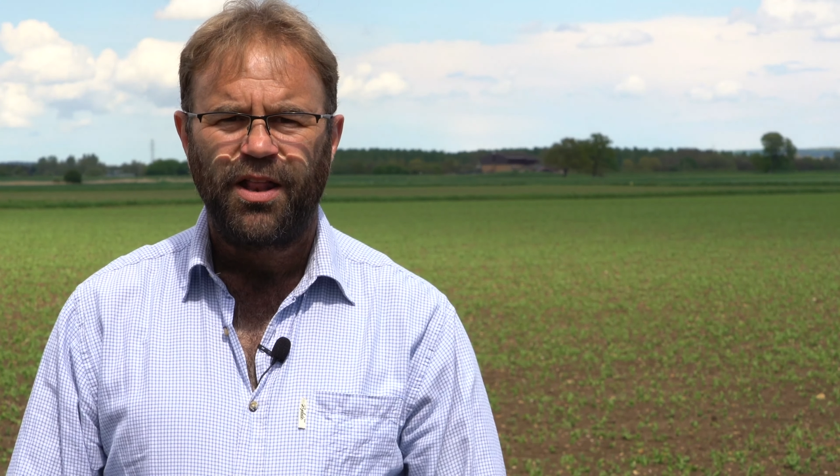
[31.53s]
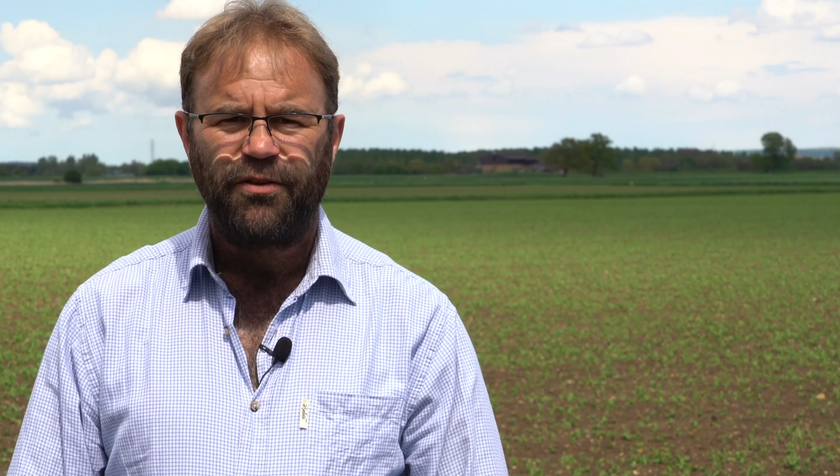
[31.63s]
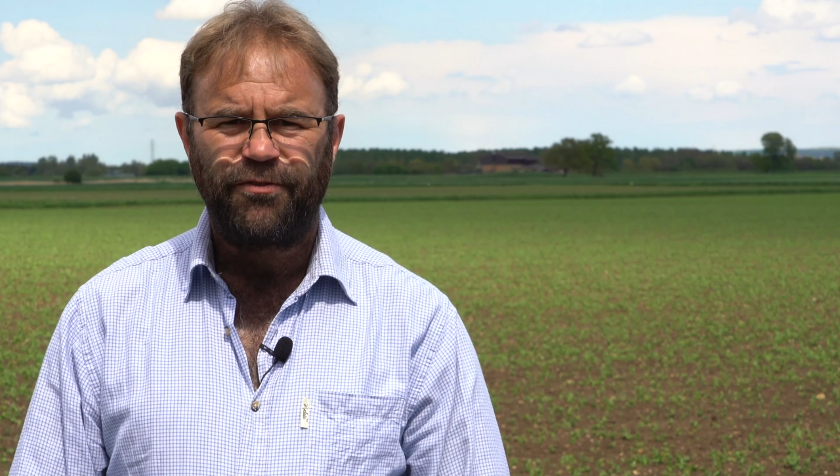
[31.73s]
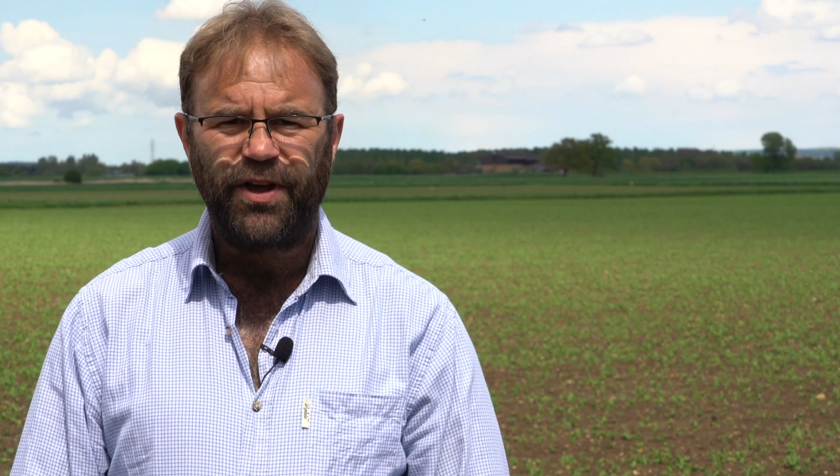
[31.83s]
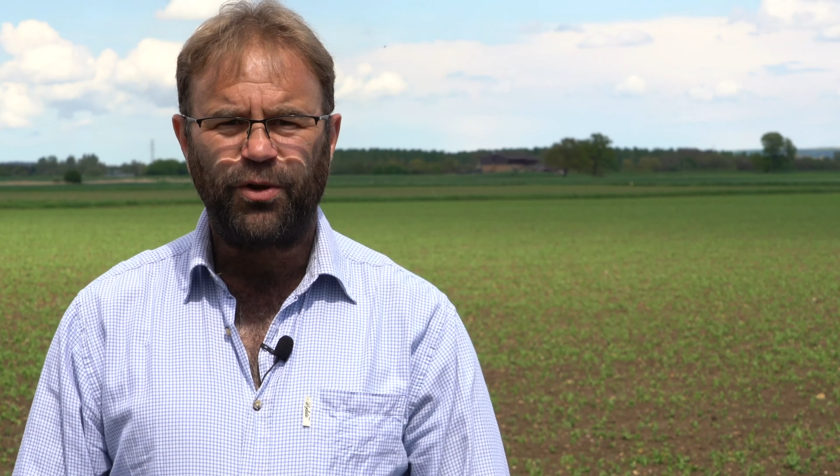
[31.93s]
The
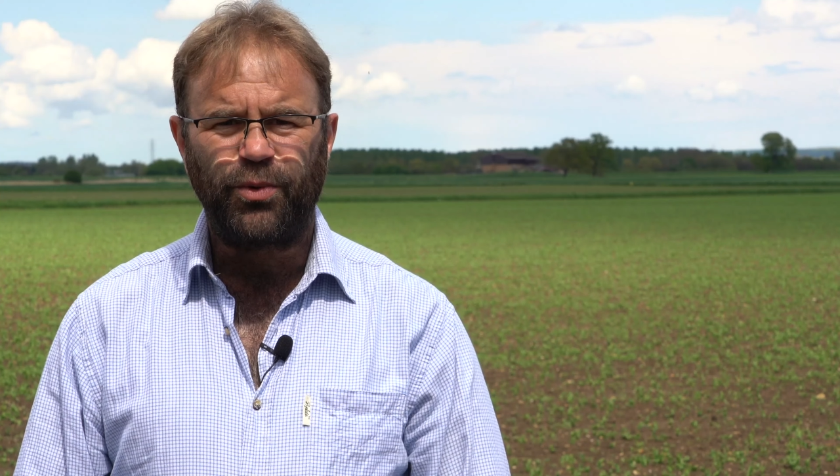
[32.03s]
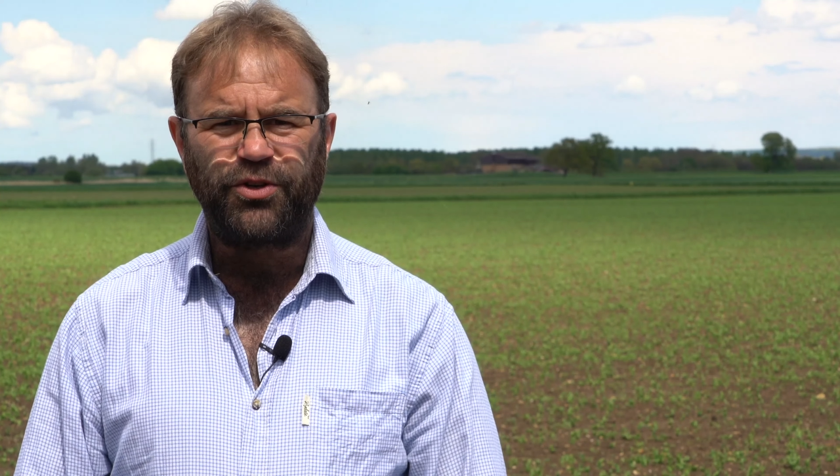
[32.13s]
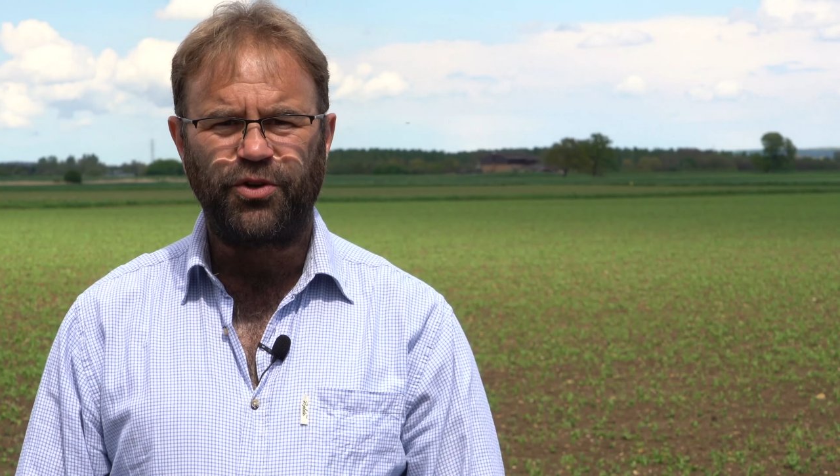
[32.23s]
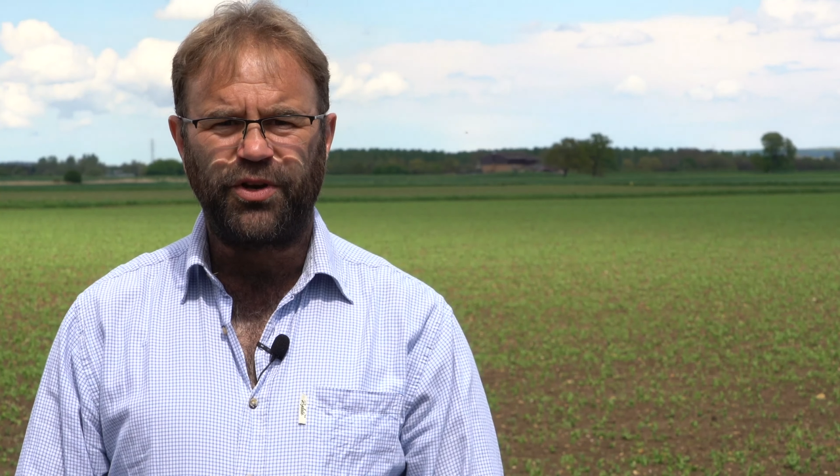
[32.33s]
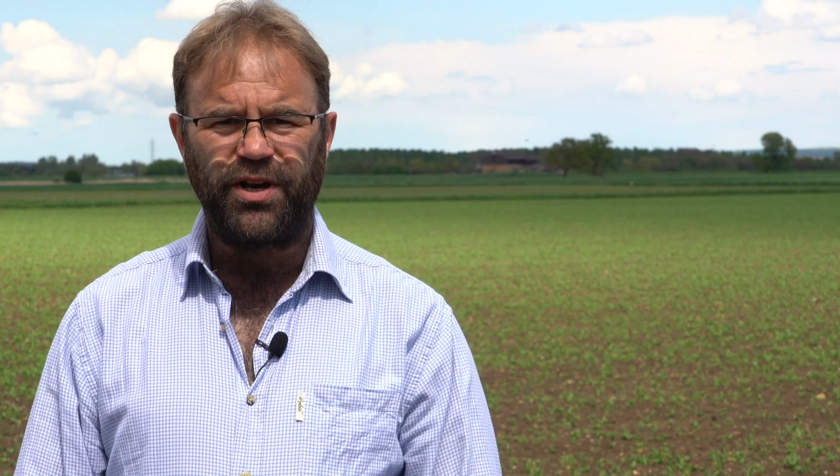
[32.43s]
field we're
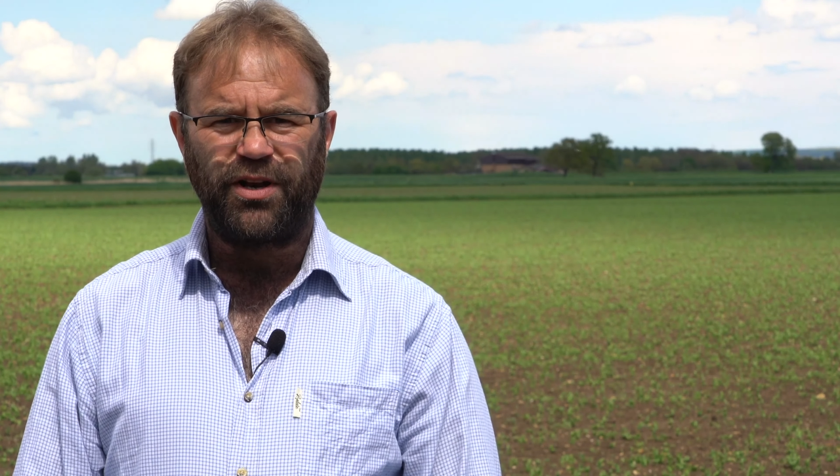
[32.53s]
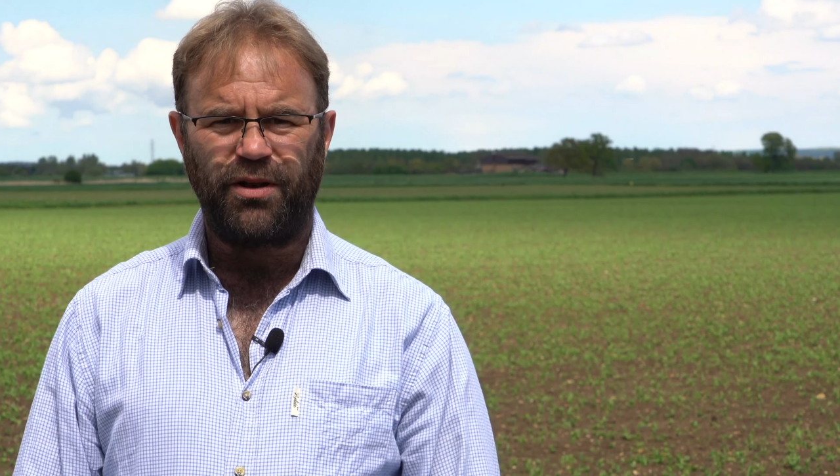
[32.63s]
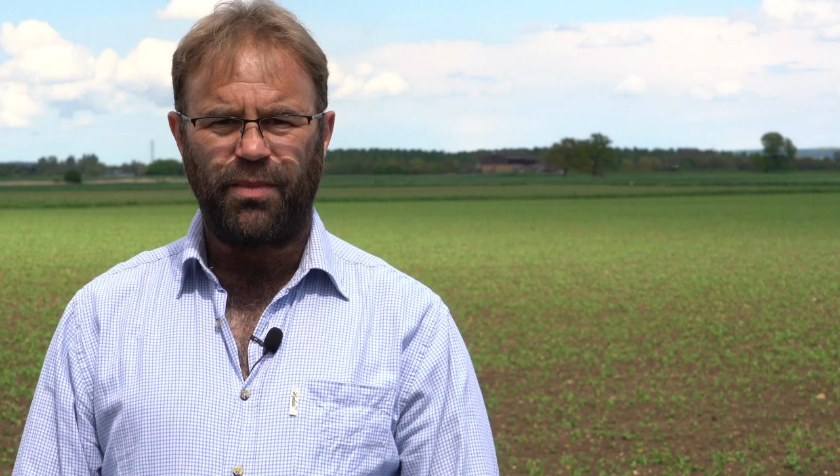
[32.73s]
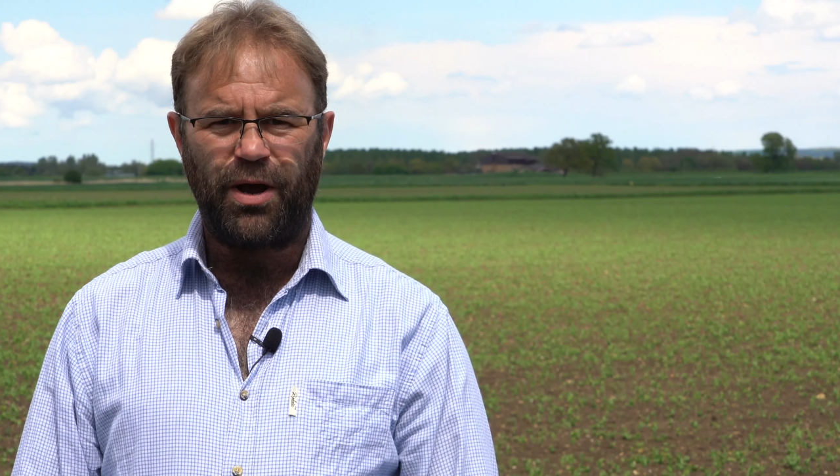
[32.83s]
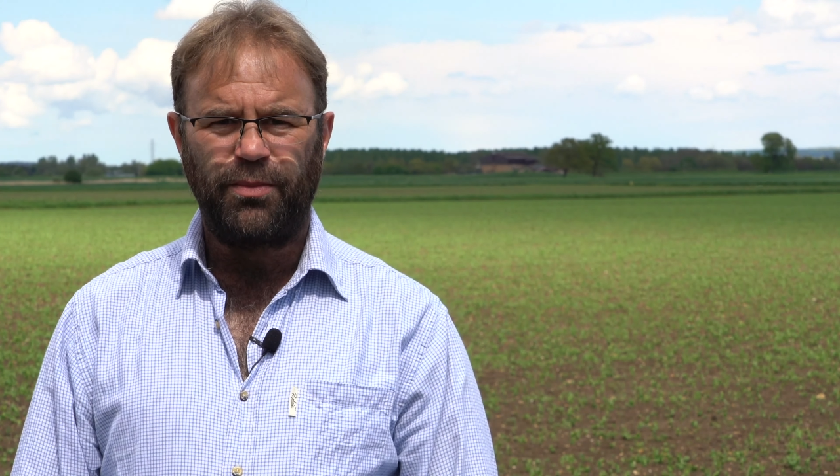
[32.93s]
stood in at the
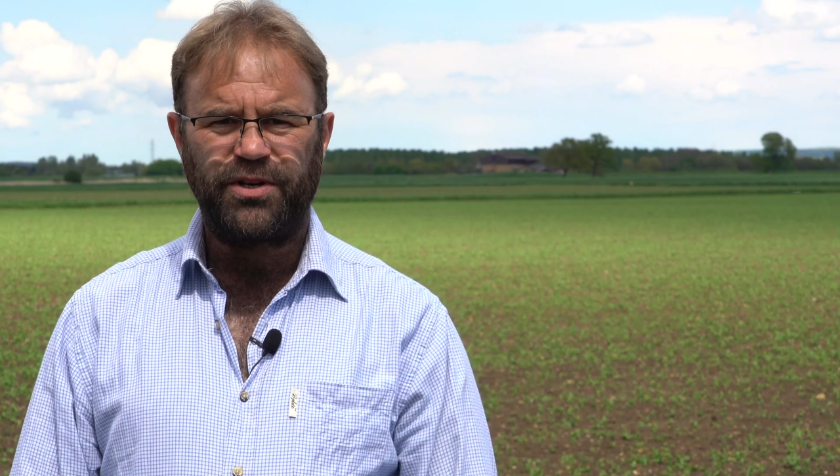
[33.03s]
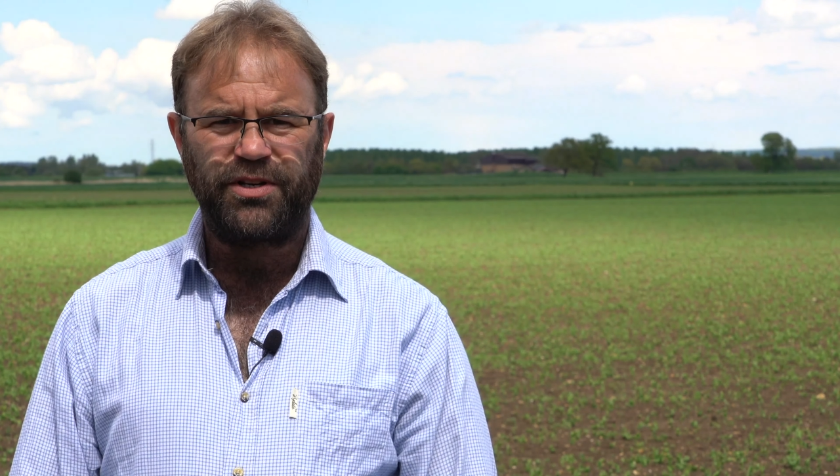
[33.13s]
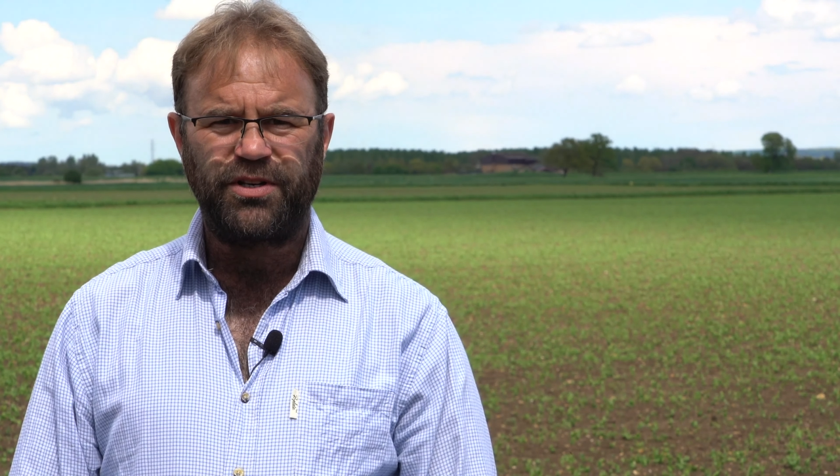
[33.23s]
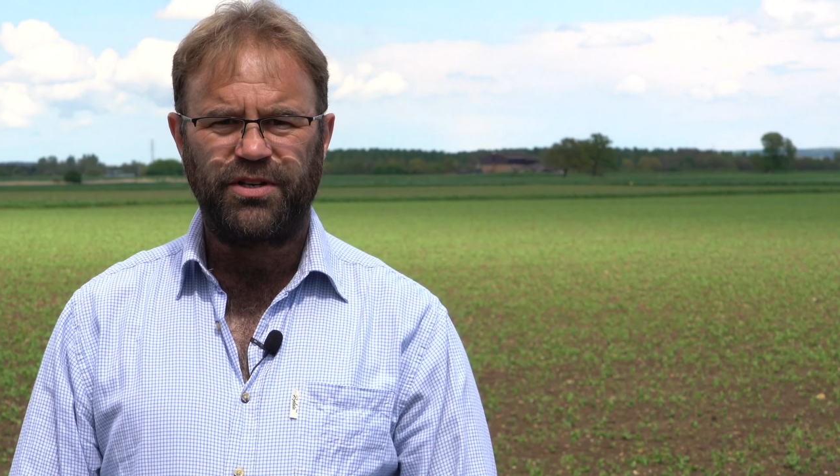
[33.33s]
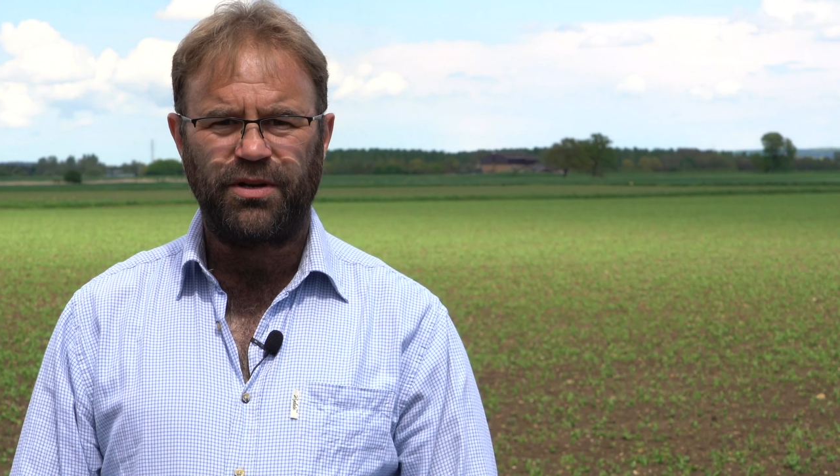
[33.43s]
moment
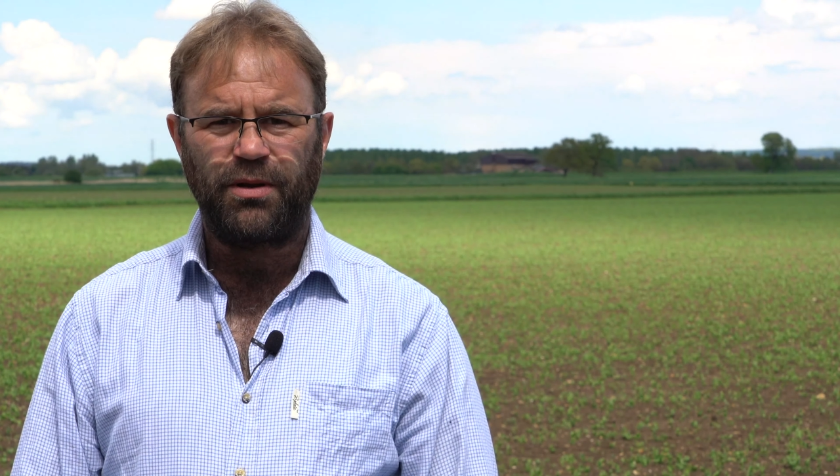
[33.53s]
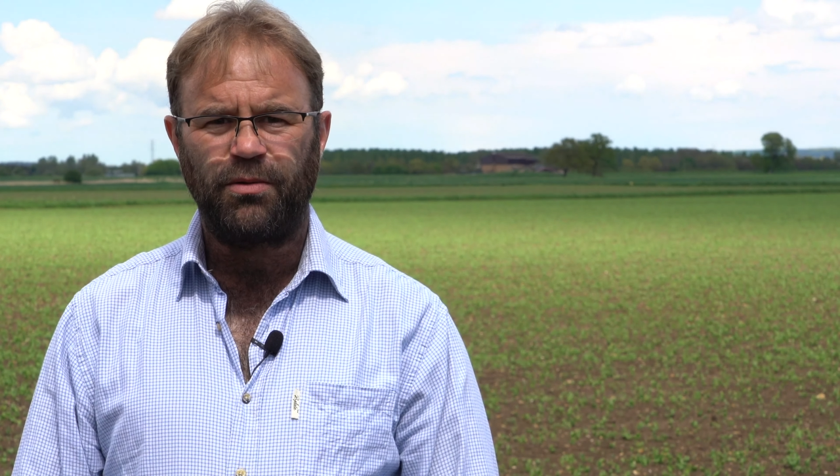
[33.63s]
is